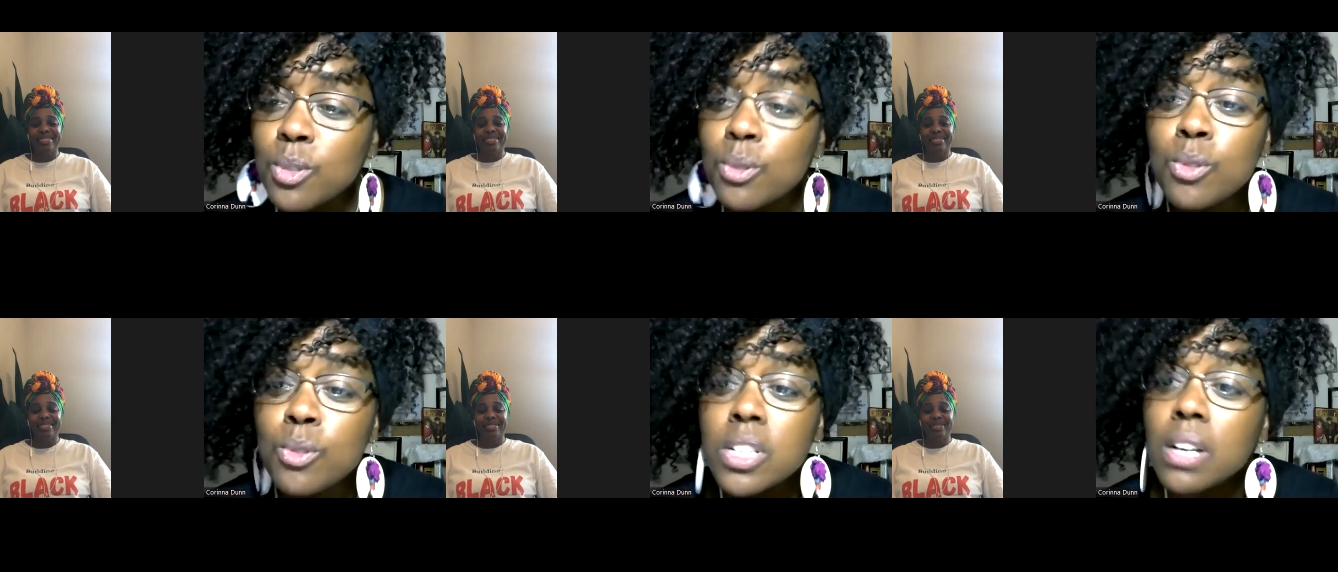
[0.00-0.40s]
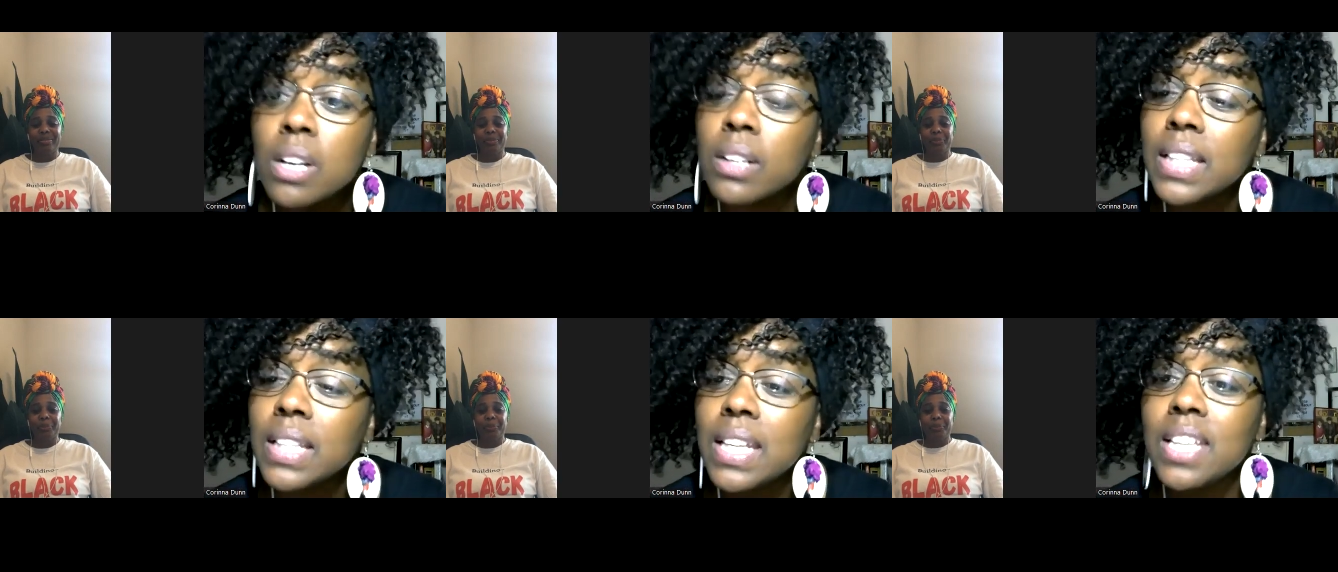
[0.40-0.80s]
Speaker 1: tools
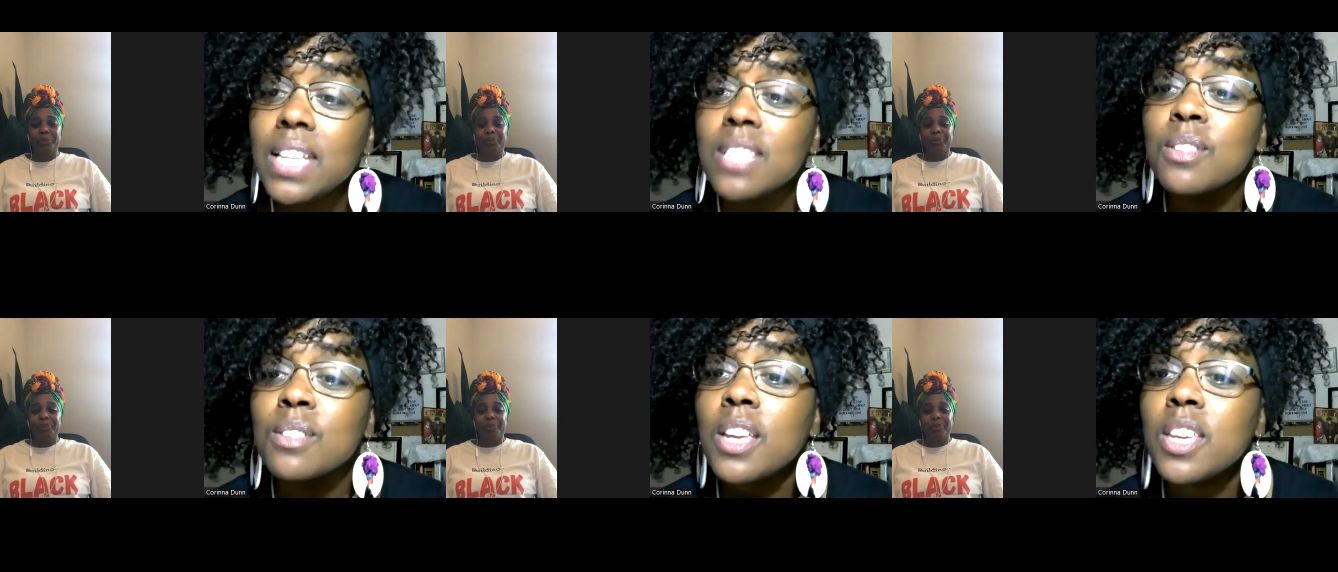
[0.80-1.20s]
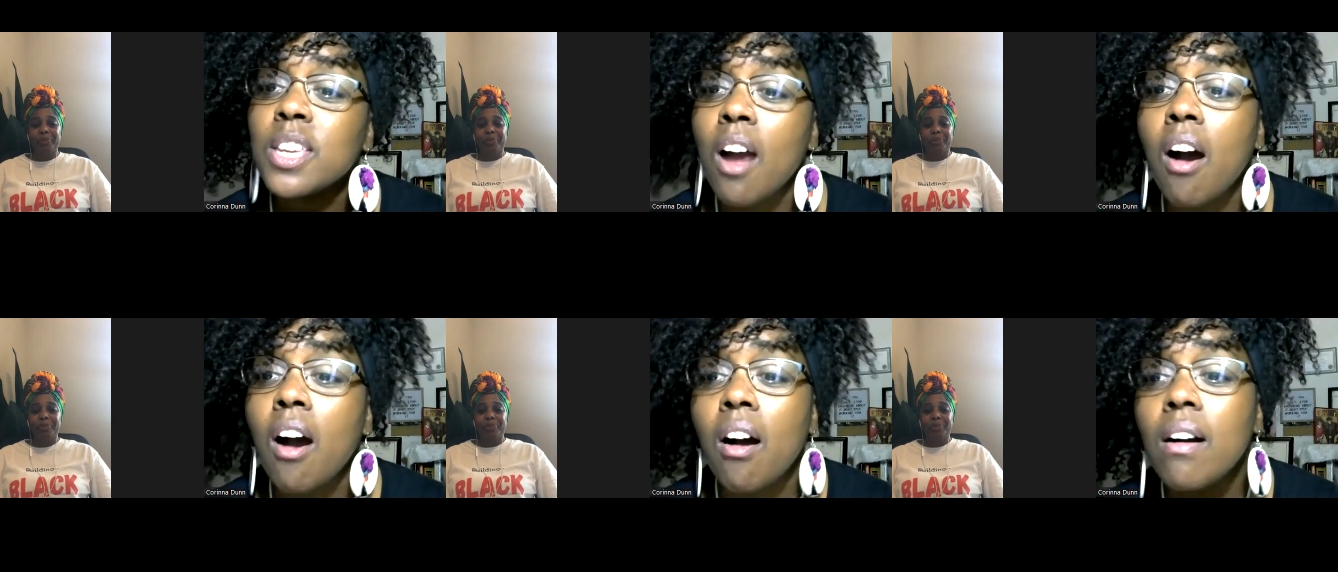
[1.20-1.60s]
y'all need so that
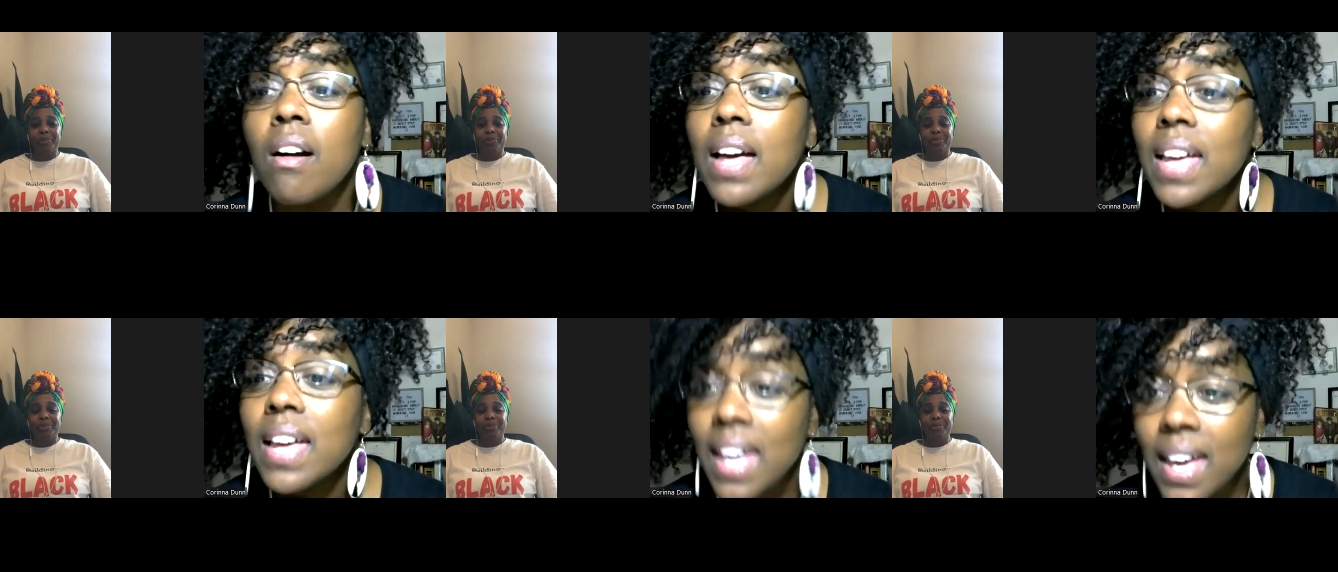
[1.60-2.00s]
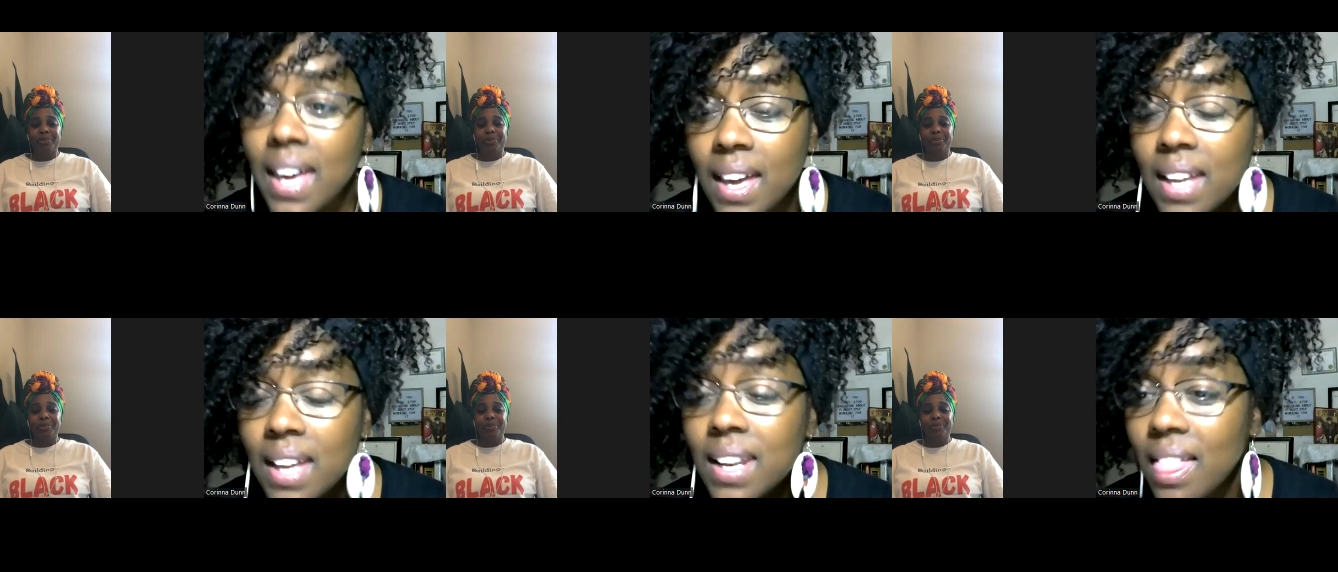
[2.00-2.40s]
y'all
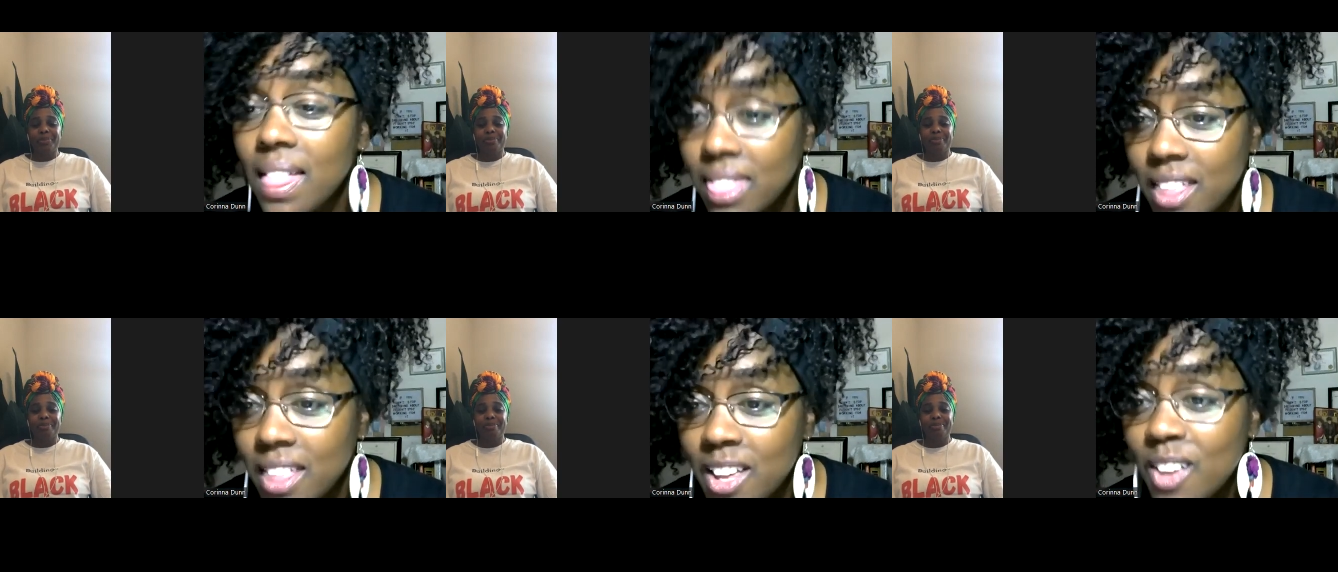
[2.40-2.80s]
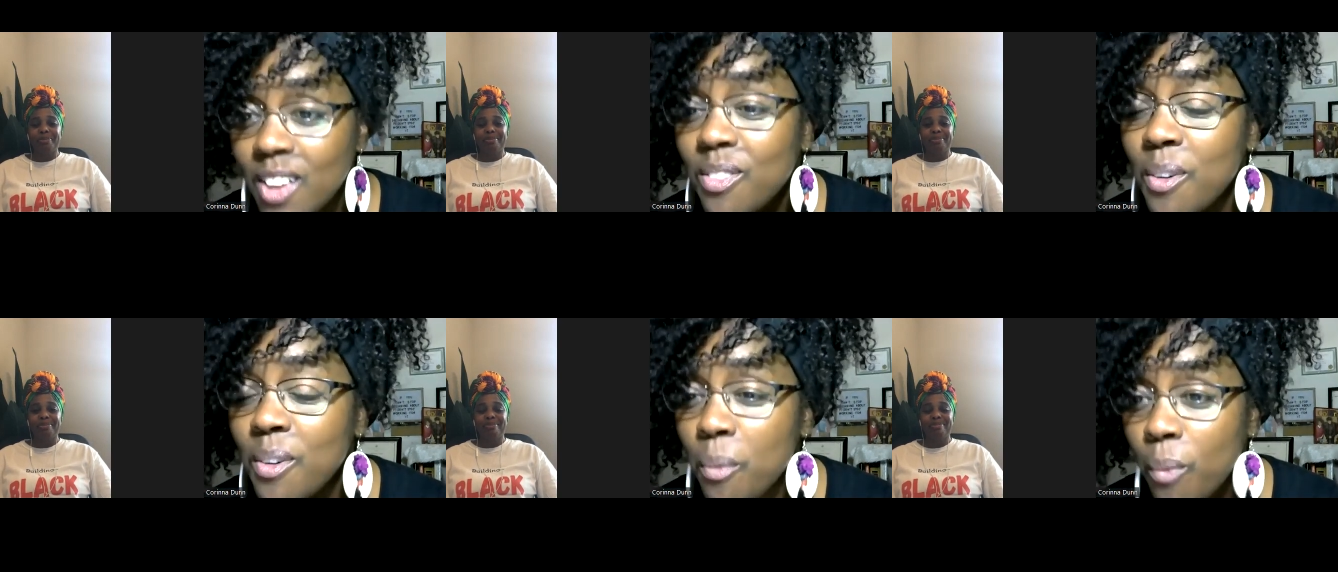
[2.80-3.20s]
can
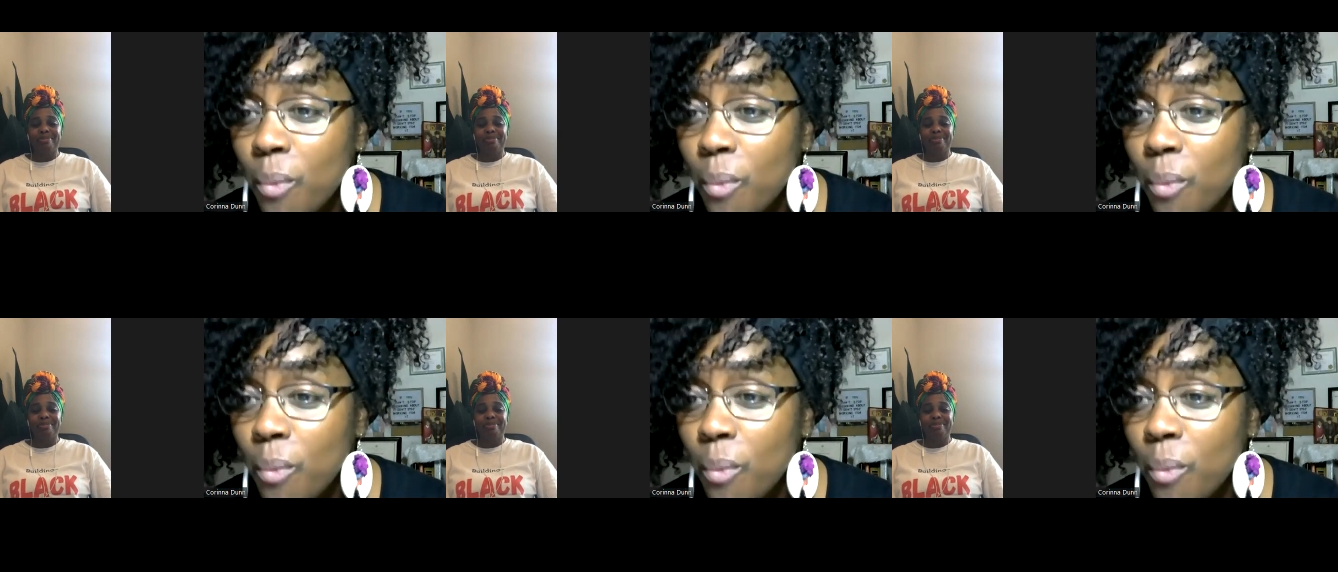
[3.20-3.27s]
live